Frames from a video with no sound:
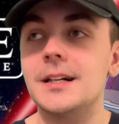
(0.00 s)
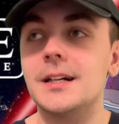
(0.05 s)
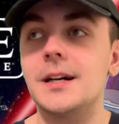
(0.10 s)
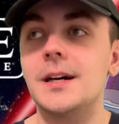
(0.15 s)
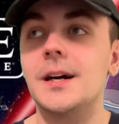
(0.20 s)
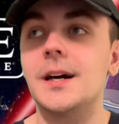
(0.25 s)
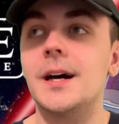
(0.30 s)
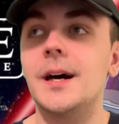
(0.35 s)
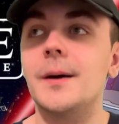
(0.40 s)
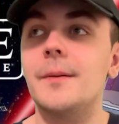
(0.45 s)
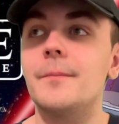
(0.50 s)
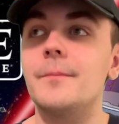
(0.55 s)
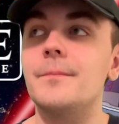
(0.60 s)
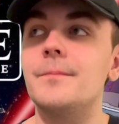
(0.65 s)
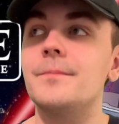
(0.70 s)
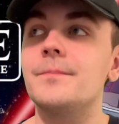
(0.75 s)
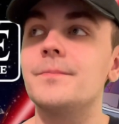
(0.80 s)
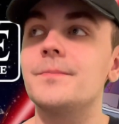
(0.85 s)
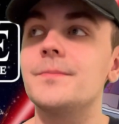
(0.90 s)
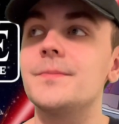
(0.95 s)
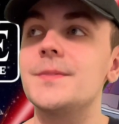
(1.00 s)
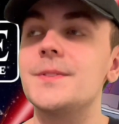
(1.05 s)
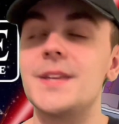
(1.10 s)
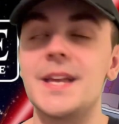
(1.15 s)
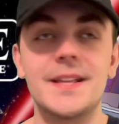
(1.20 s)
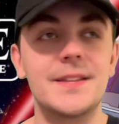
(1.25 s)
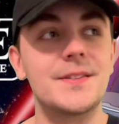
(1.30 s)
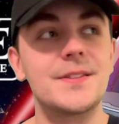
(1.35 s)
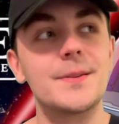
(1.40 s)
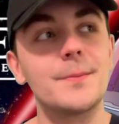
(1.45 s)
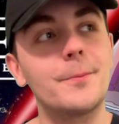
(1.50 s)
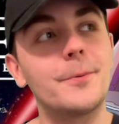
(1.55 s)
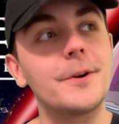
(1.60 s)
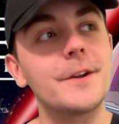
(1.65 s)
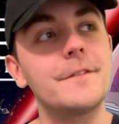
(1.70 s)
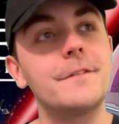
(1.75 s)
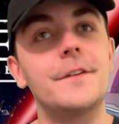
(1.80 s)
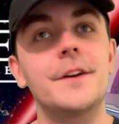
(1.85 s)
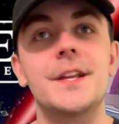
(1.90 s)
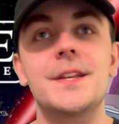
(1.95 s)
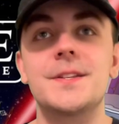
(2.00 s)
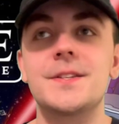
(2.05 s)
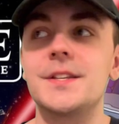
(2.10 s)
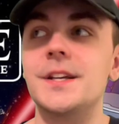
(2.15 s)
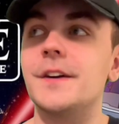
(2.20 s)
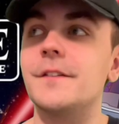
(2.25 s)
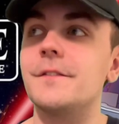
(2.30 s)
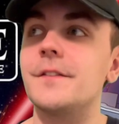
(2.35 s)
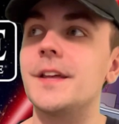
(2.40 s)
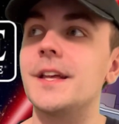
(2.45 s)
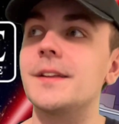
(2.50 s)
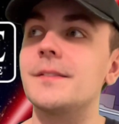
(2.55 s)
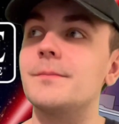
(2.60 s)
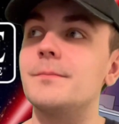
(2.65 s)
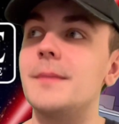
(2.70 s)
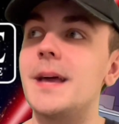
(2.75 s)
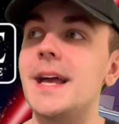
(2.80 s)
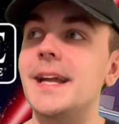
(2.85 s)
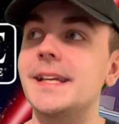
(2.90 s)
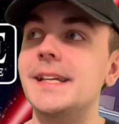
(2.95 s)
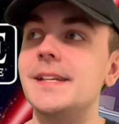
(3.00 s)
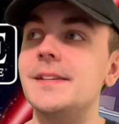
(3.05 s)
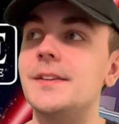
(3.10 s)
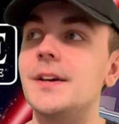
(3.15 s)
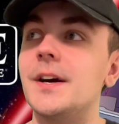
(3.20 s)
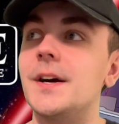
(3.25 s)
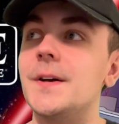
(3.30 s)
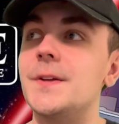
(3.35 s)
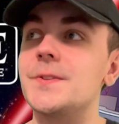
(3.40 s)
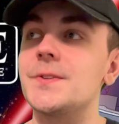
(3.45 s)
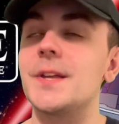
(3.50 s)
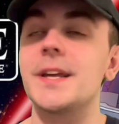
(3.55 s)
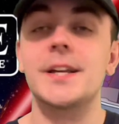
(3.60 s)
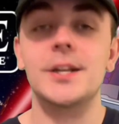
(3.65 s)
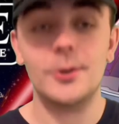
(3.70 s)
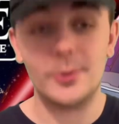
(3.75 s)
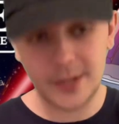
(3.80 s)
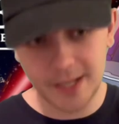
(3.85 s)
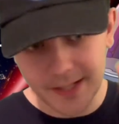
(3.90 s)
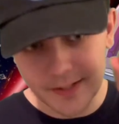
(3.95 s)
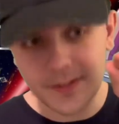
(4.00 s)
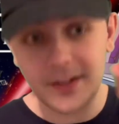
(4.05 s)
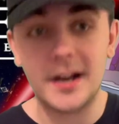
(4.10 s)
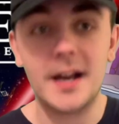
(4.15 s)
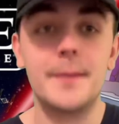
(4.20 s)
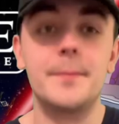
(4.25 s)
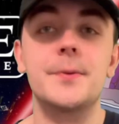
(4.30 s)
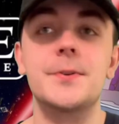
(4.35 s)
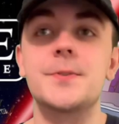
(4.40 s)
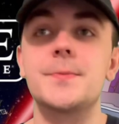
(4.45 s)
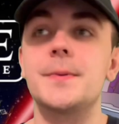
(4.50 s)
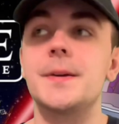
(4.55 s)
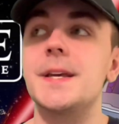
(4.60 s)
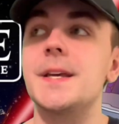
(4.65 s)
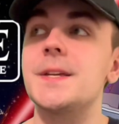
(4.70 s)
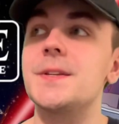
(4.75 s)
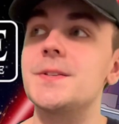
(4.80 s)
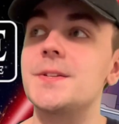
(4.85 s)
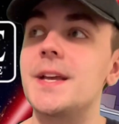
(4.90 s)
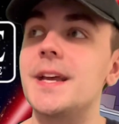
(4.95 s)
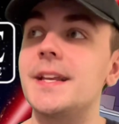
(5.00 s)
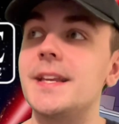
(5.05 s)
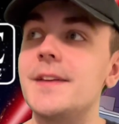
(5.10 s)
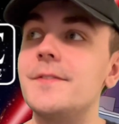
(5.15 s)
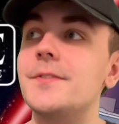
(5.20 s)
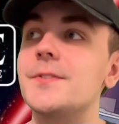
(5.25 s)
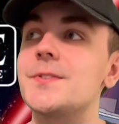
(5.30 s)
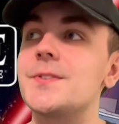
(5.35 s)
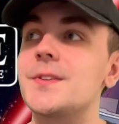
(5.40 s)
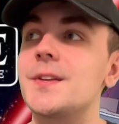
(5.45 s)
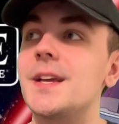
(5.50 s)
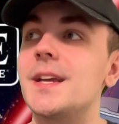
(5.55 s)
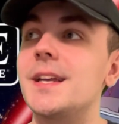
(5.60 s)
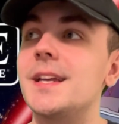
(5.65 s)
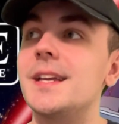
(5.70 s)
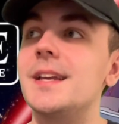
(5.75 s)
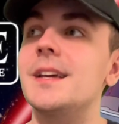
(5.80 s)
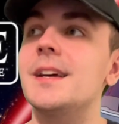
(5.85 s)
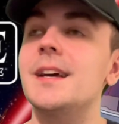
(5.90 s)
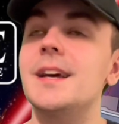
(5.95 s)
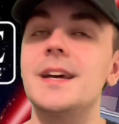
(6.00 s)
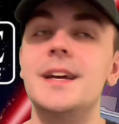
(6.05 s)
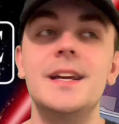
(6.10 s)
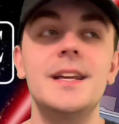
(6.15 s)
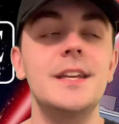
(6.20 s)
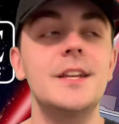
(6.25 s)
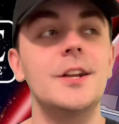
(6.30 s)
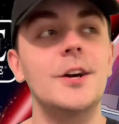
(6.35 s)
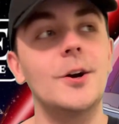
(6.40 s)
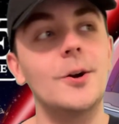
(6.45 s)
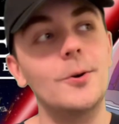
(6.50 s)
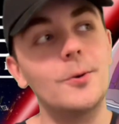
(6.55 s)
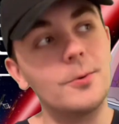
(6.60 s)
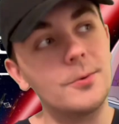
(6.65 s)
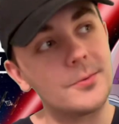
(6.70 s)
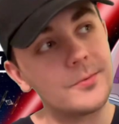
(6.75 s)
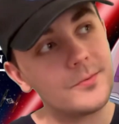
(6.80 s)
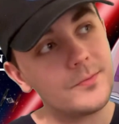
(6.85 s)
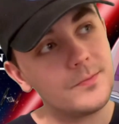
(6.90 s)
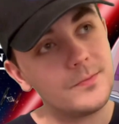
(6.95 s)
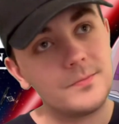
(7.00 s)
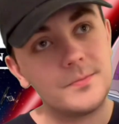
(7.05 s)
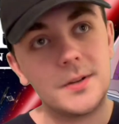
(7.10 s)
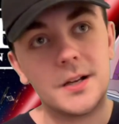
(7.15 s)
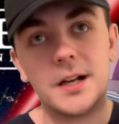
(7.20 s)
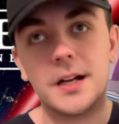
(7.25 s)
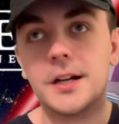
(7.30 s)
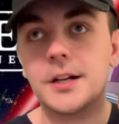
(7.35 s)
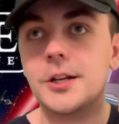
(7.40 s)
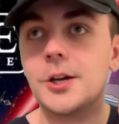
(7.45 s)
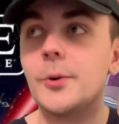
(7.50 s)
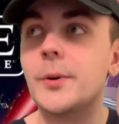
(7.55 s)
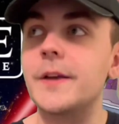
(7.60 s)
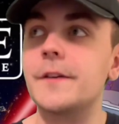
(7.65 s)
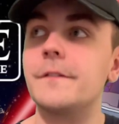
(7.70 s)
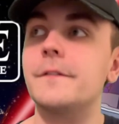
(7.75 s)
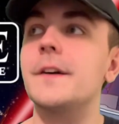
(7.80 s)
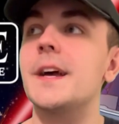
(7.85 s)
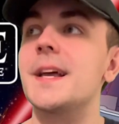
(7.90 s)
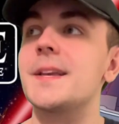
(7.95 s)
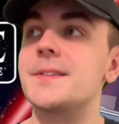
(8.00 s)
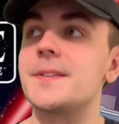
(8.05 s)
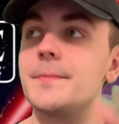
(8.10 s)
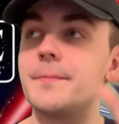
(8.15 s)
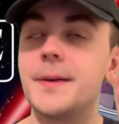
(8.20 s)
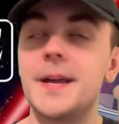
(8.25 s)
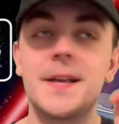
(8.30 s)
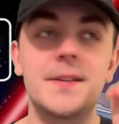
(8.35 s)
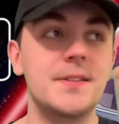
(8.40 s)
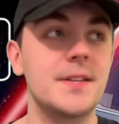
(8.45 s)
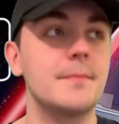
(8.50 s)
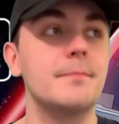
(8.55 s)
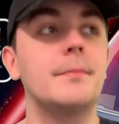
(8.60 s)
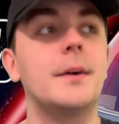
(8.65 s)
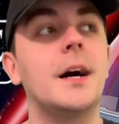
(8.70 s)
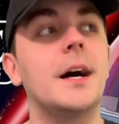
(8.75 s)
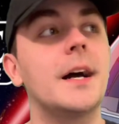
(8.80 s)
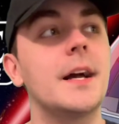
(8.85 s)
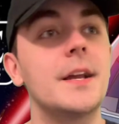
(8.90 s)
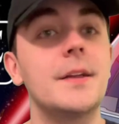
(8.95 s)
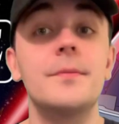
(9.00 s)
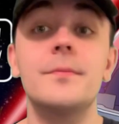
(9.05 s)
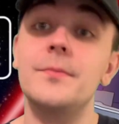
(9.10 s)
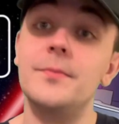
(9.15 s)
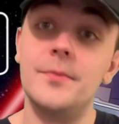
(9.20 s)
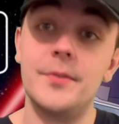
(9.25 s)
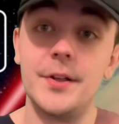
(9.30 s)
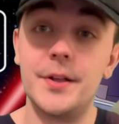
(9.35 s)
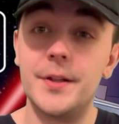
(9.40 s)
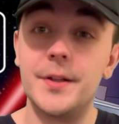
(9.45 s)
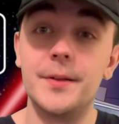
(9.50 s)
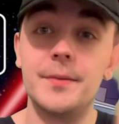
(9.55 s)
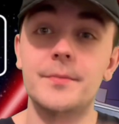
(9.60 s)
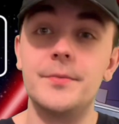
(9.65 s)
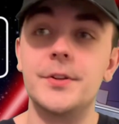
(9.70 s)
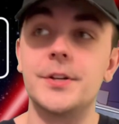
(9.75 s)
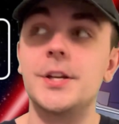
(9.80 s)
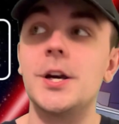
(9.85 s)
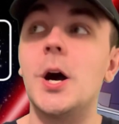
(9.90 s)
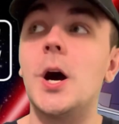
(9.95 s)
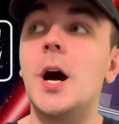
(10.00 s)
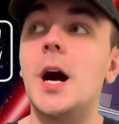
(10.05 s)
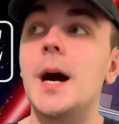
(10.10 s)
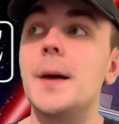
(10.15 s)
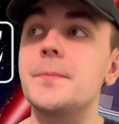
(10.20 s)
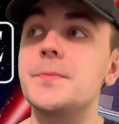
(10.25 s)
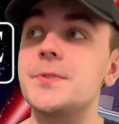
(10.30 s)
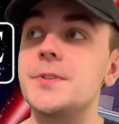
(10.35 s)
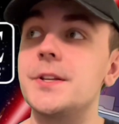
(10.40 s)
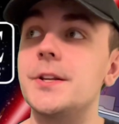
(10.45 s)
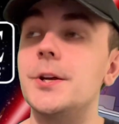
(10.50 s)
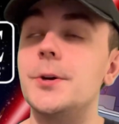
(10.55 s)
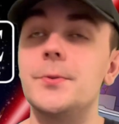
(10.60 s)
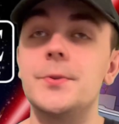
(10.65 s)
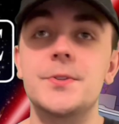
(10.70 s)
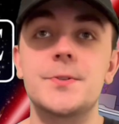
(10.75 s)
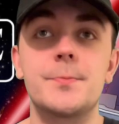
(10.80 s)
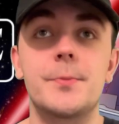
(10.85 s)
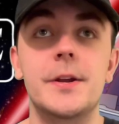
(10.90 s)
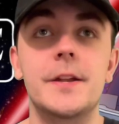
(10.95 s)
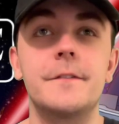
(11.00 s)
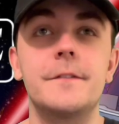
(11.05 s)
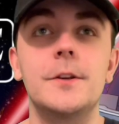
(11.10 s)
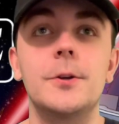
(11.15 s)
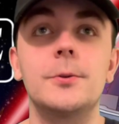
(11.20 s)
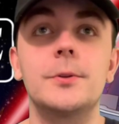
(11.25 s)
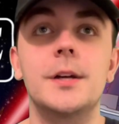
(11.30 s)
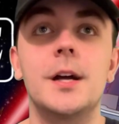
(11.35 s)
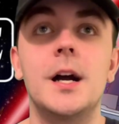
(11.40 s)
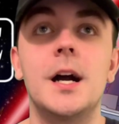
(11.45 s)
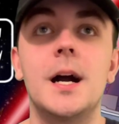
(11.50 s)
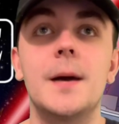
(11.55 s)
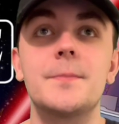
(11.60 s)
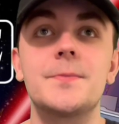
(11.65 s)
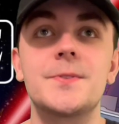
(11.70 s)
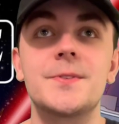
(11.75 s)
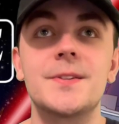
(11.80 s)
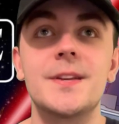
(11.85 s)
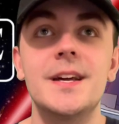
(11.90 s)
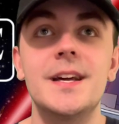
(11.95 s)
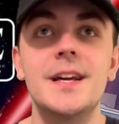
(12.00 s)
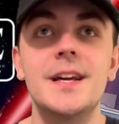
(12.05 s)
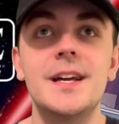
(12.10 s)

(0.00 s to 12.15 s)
And some pretty funny stuff that Maggie does, like going into hyperspace and even say, you know, going fast and passing by the cops, you know, the Springfield cops.